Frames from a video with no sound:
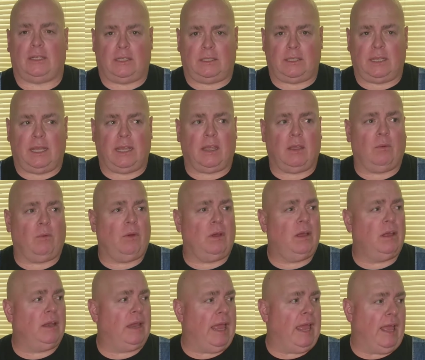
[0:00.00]
the second
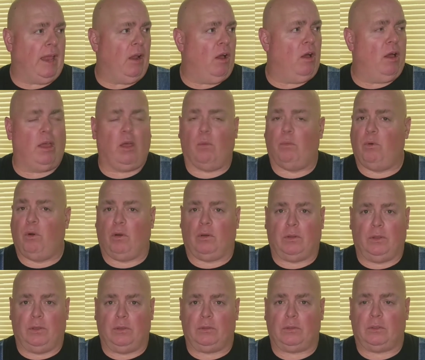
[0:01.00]
one, and all hell broke
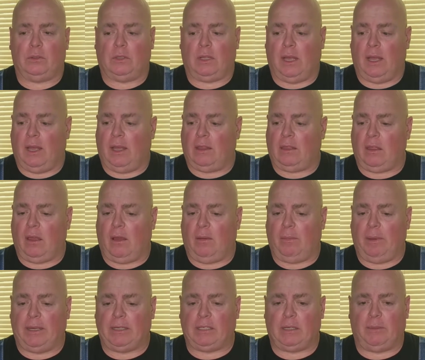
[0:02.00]
loose. I thought
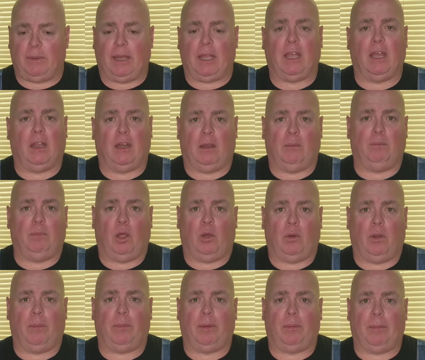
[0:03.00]
basically my gun had blown
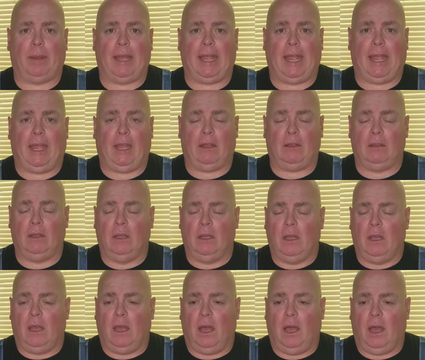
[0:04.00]
up in my hand.
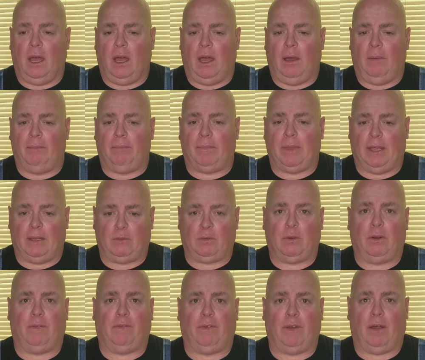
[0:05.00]
That's
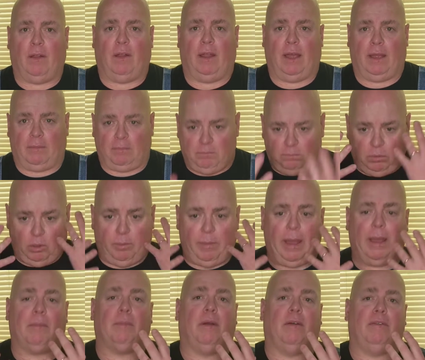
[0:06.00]
what it felt like. Blew
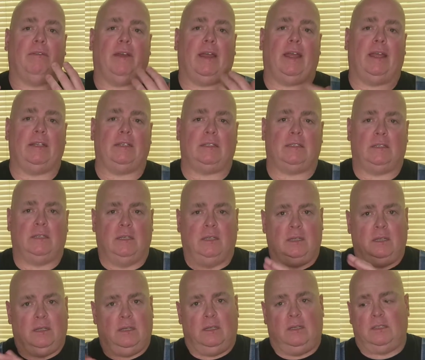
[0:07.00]
back my face,
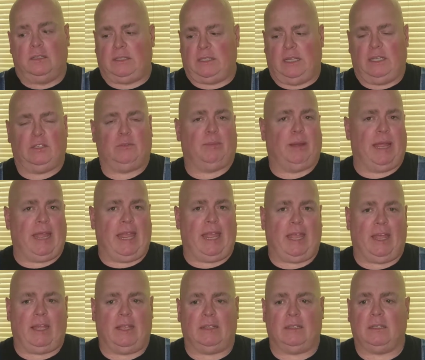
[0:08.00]
singed my
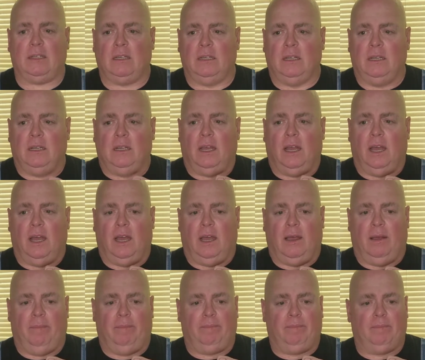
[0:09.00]
hand.
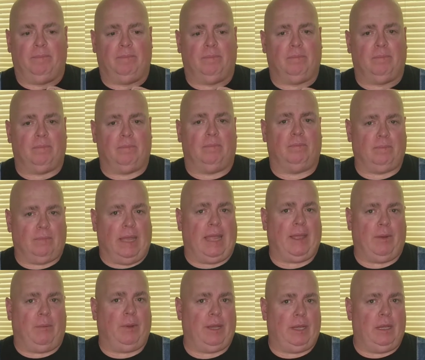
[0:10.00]
My
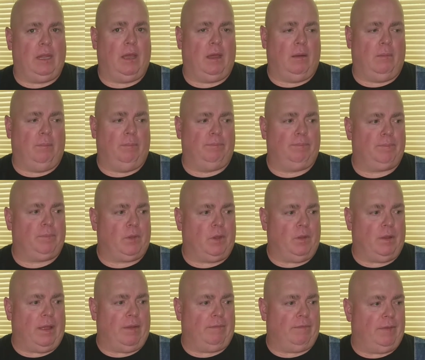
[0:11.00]
hand went numb. You
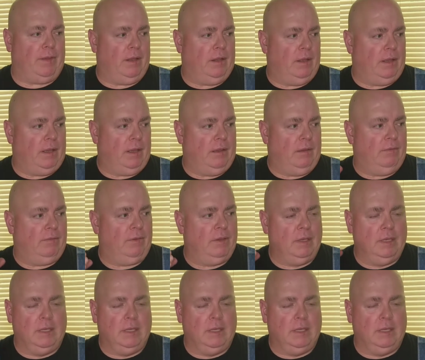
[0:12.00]
know, that feeling of